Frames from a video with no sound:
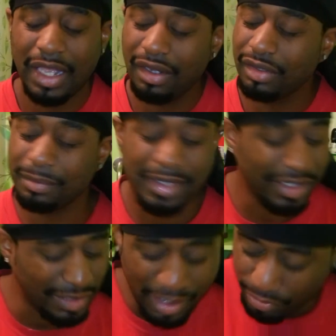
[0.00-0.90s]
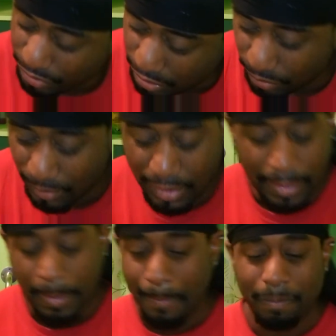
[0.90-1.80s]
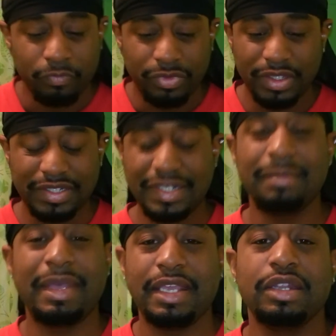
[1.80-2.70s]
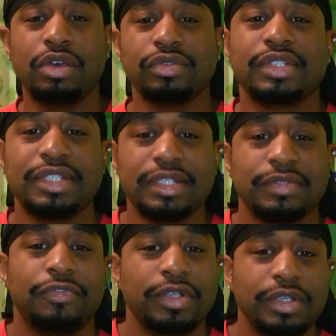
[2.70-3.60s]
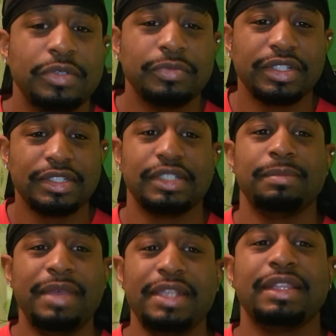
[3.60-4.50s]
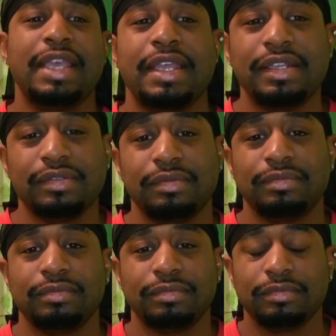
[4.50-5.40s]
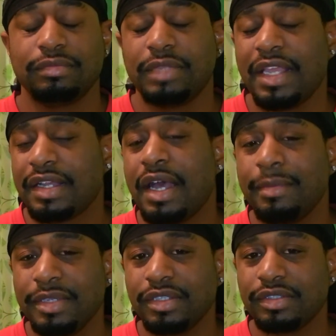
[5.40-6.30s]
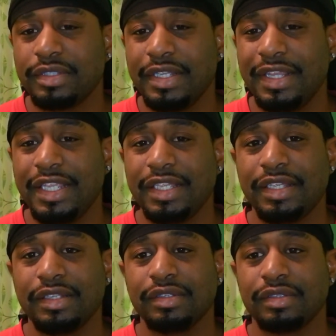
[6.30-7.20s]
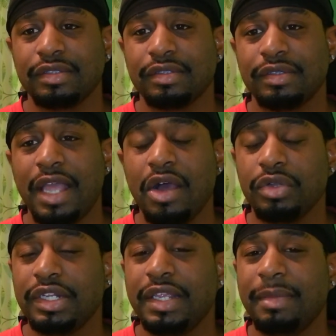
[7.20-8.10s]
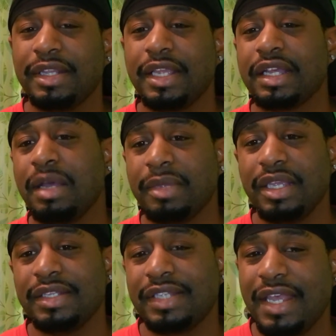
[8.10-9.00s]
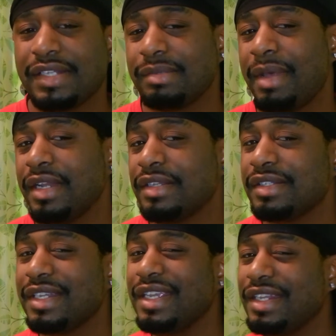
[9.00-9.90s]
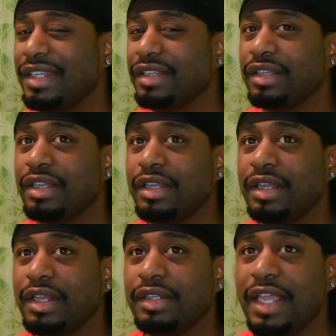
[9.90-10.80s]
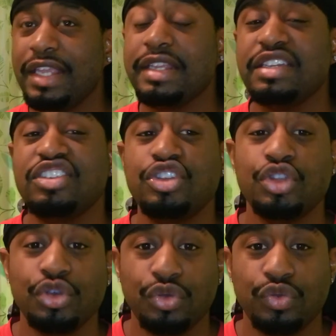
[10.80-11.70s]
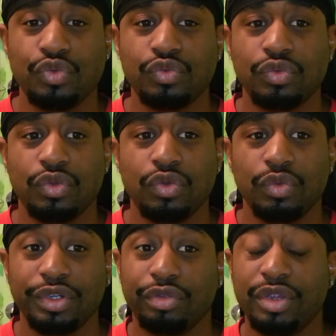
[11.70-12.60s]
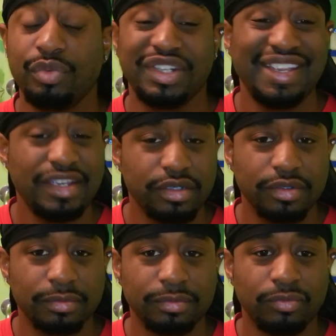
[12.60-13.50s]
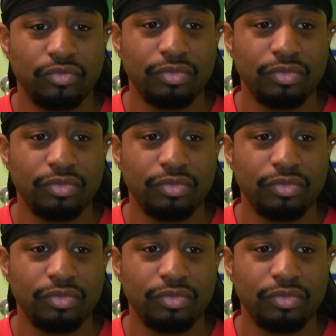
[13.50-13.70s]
I don't, man, I don't know. The shit made no sense for him to just make that, that comment. And then, not only did he make that comment, he tagged somebody else in it that he knew would agree with him